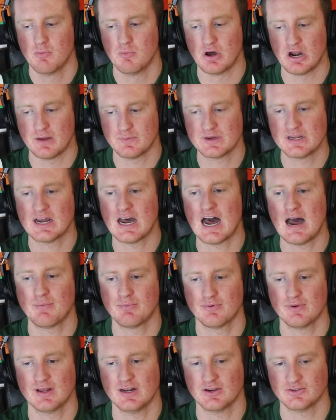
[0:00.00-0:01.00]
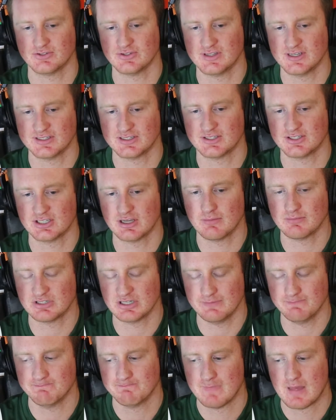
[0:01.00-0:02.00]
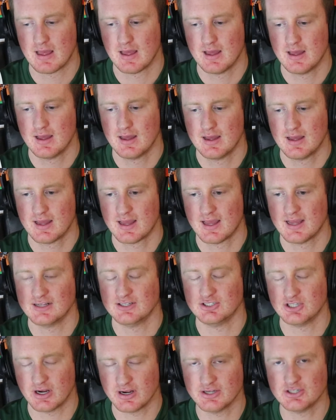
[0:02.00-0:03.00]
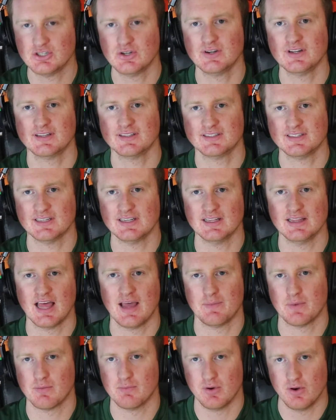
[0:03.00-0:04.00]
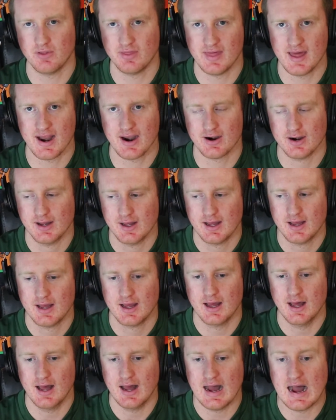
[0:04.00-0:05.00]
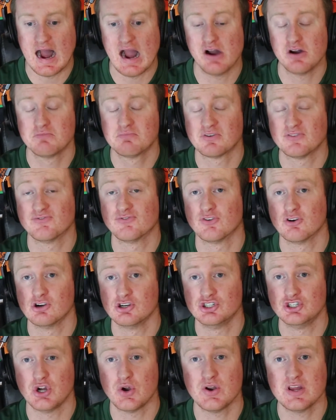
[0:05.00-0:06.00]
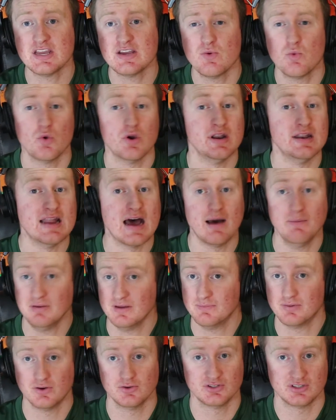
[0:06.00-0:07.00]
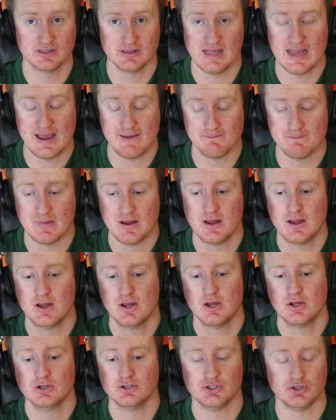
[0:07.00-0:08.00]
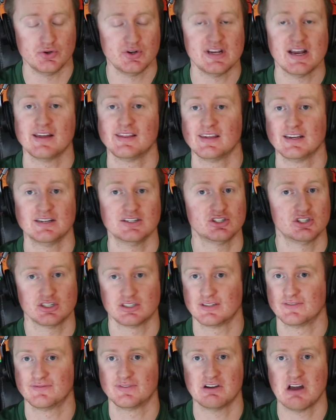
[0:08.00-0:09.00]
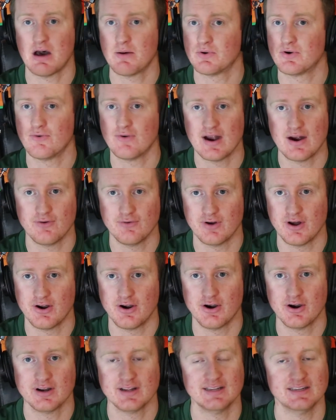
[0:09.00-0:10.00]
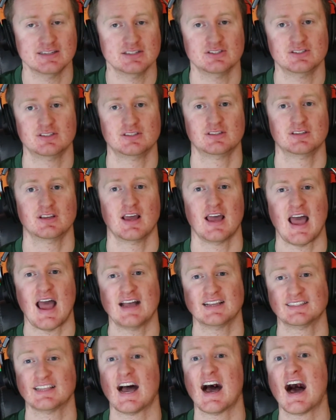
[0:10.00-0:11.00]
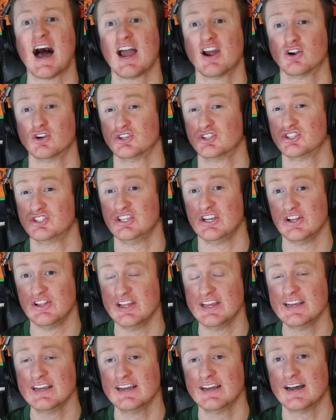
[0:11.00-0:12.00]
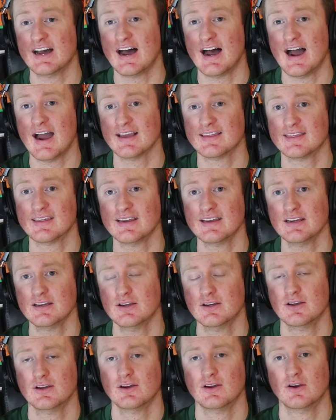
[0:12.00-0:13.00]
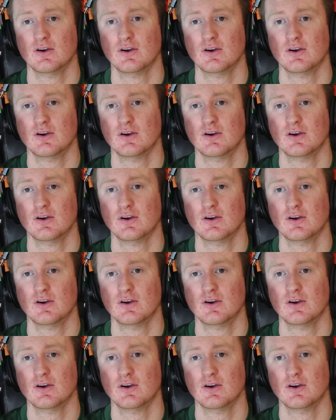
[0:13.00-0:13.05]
but I'm going to operate under this assumption. Jerry Judy and CeeDee Lamb are both there. I would prefer Judy, would not be opposed to Lamb. Judy, I think, is just a phenomenal route runner. He has the higher ceiling, I think,